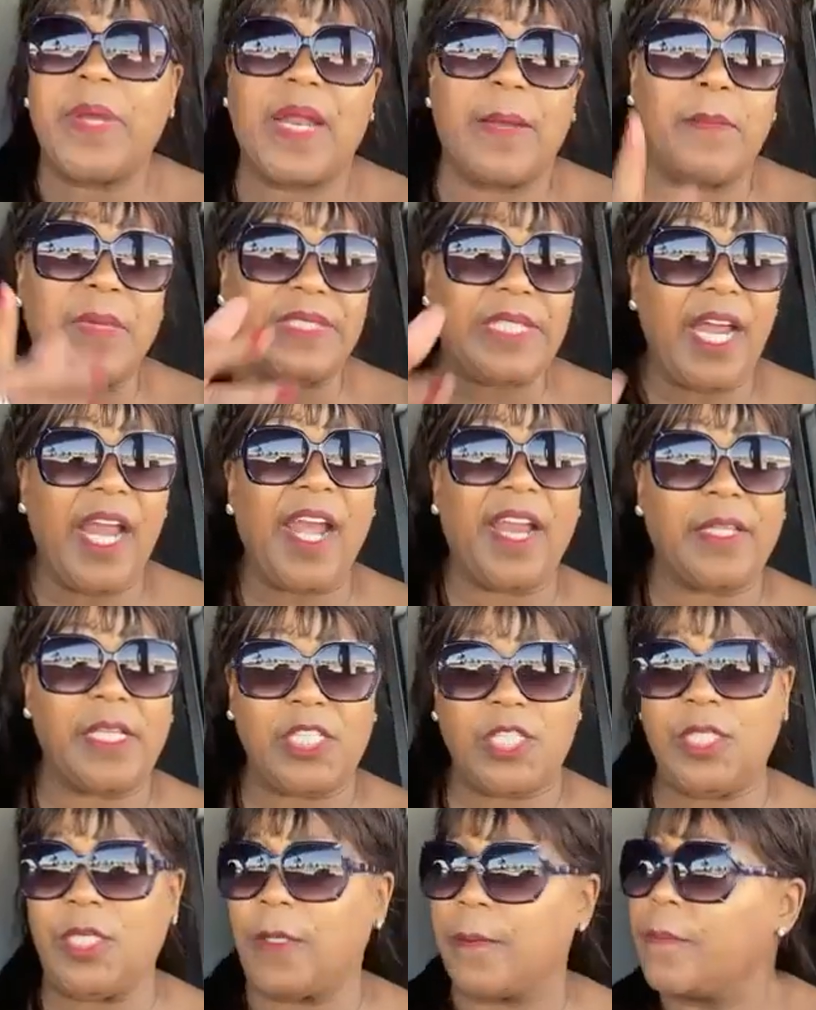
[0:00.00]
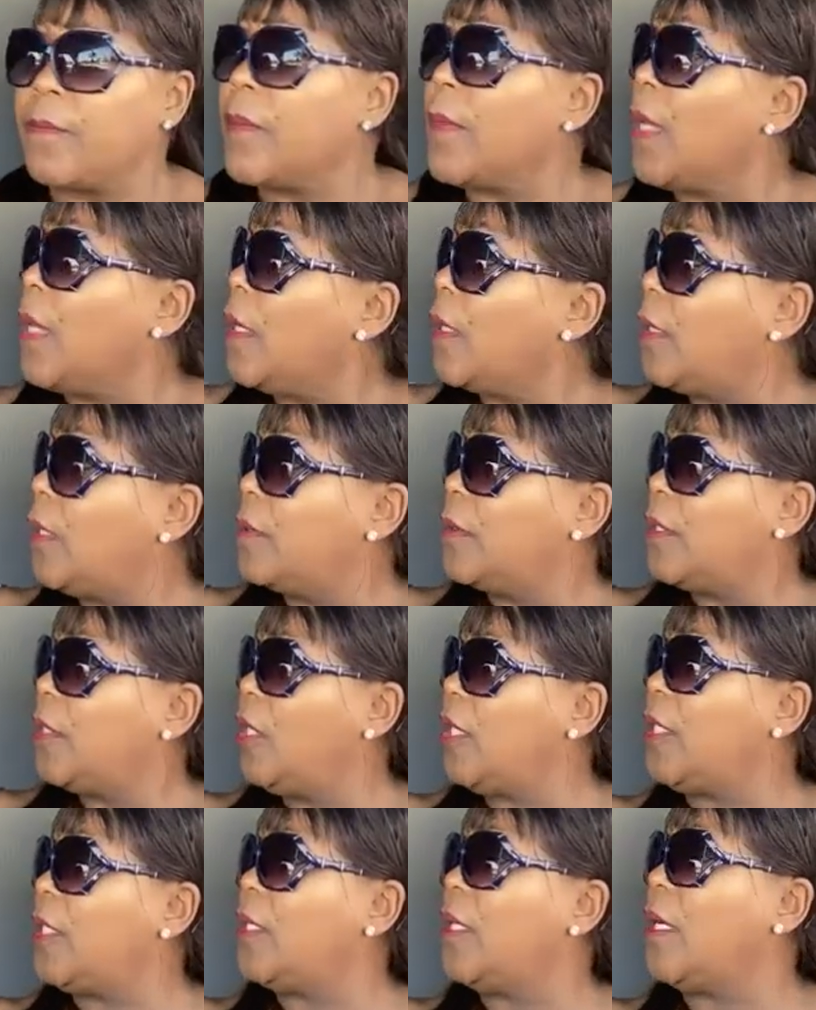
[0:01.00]
But I'm going to tell you like this here.
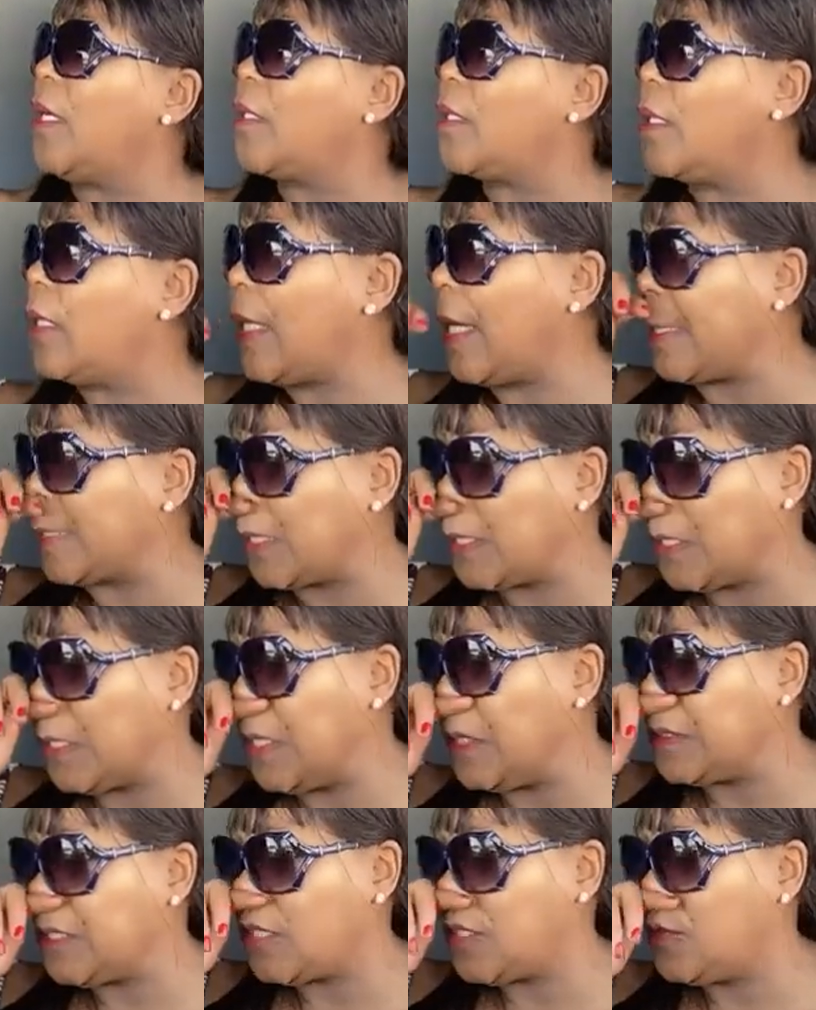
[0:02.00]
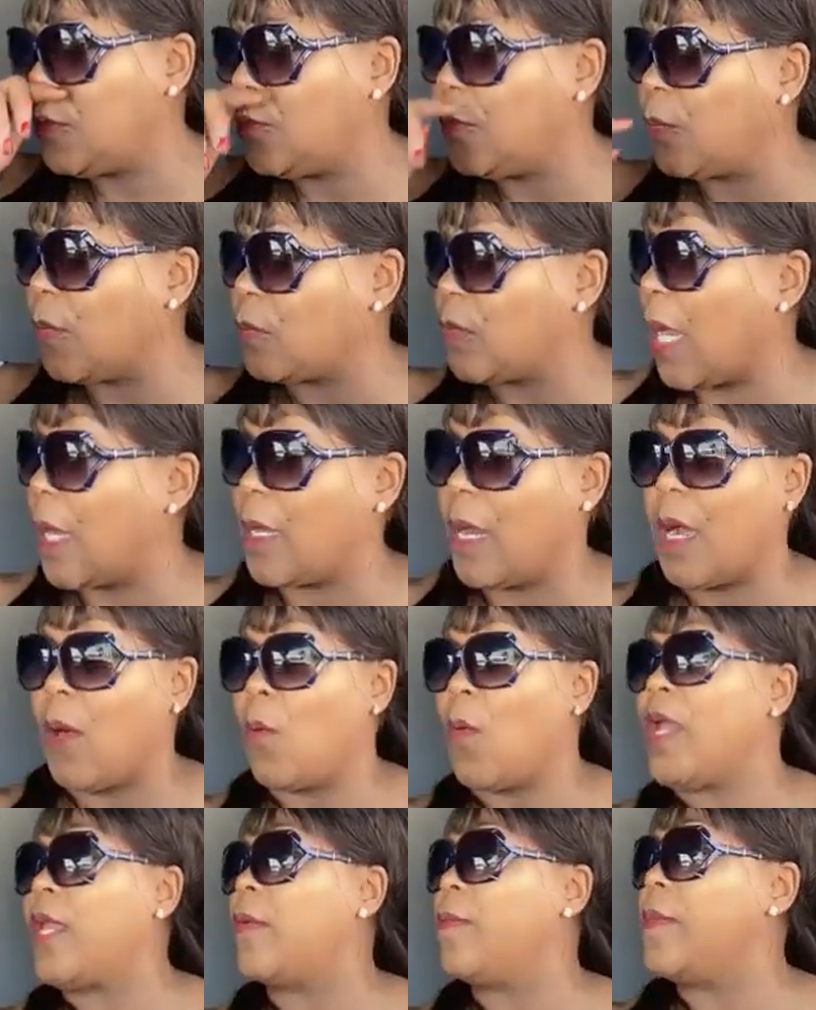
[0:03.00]
Cricket, the other night, the Lord just
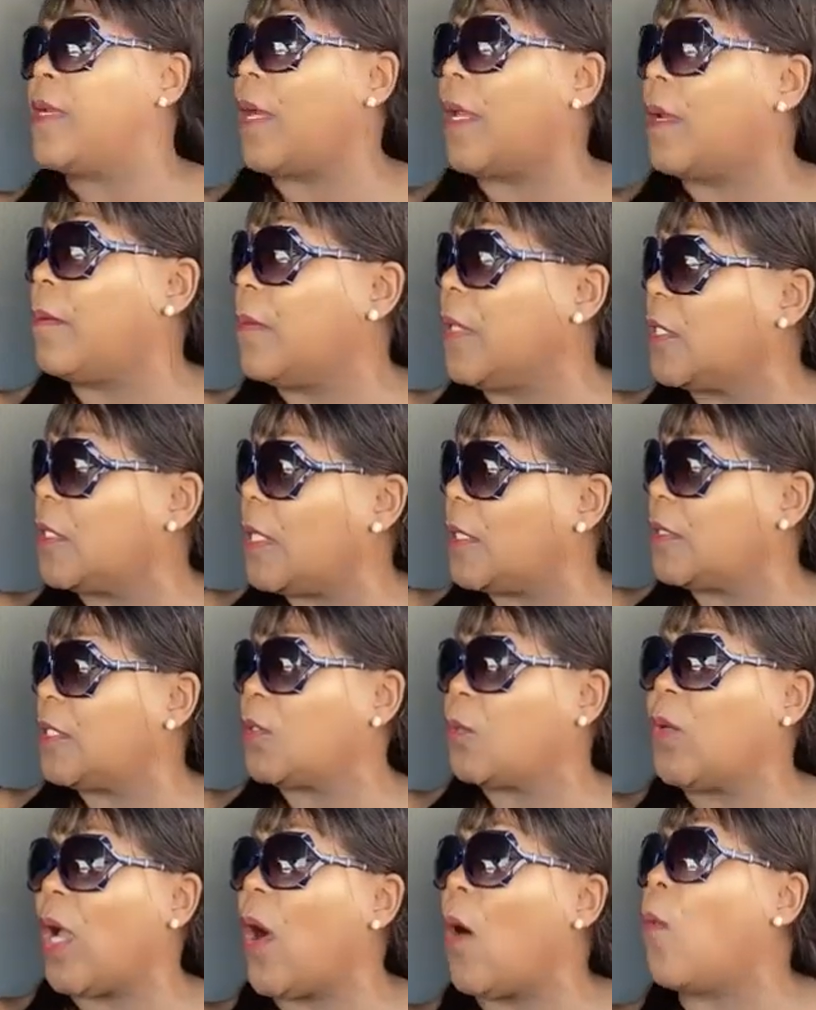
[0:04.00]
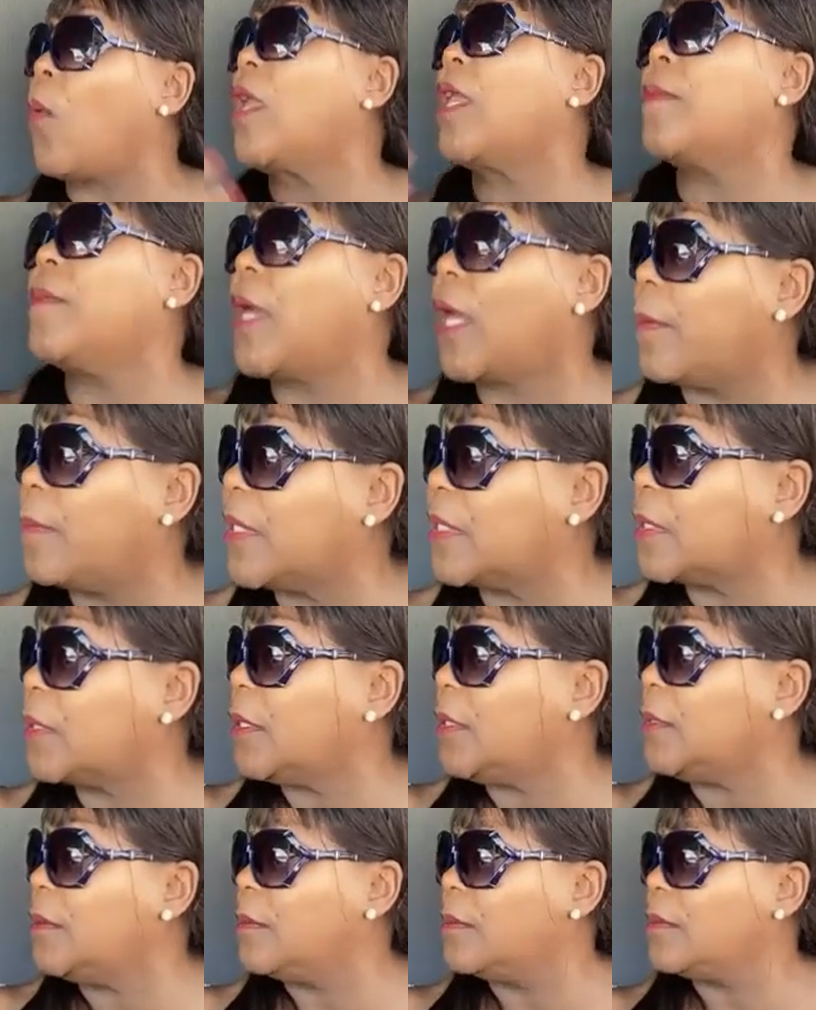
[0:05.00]
awakened me out of my,
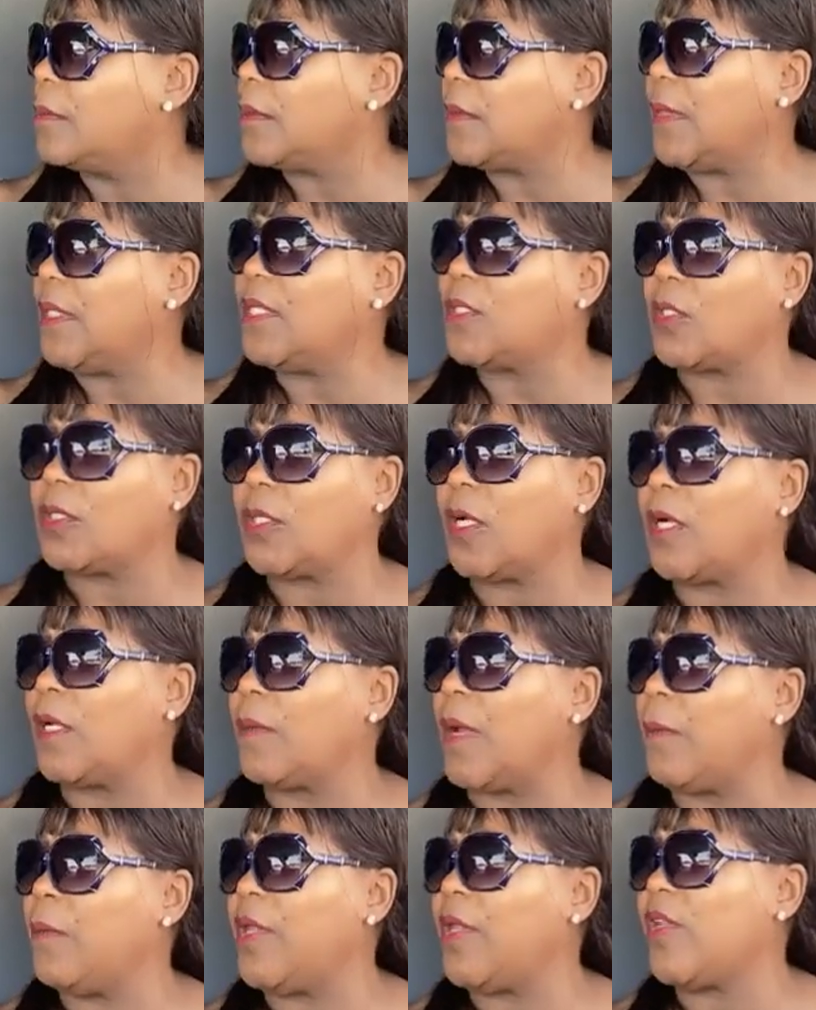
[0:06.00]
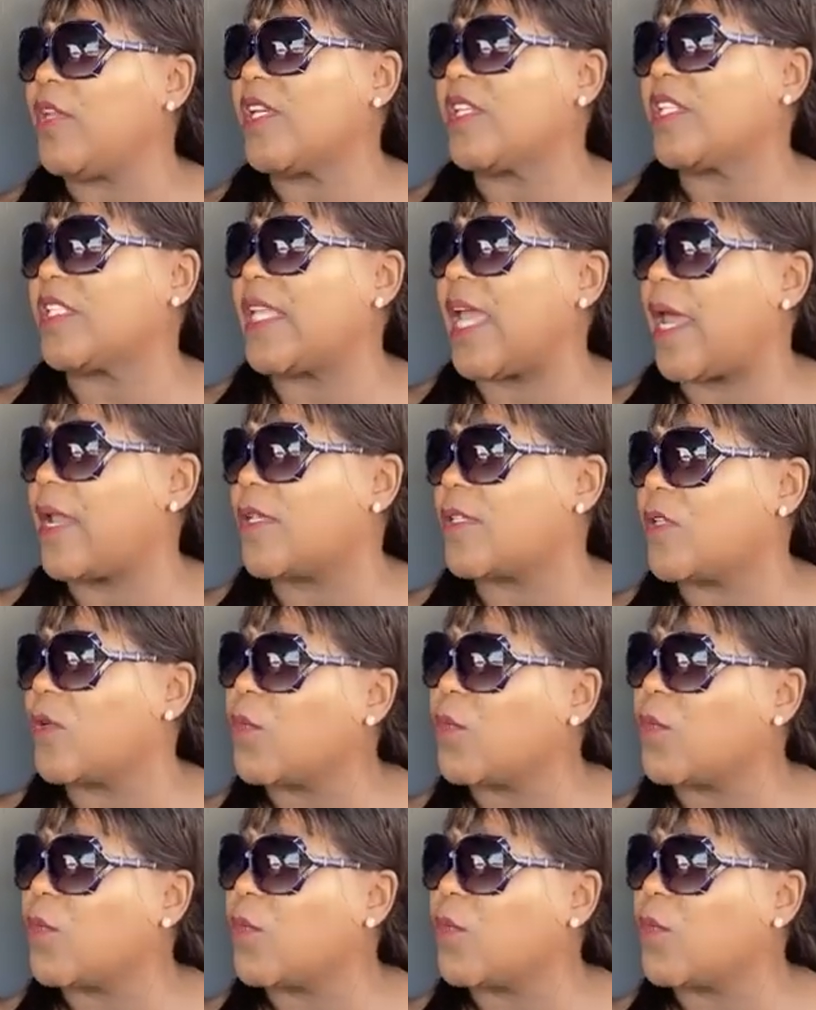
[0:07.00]
sleep. He started talking about millionaire status.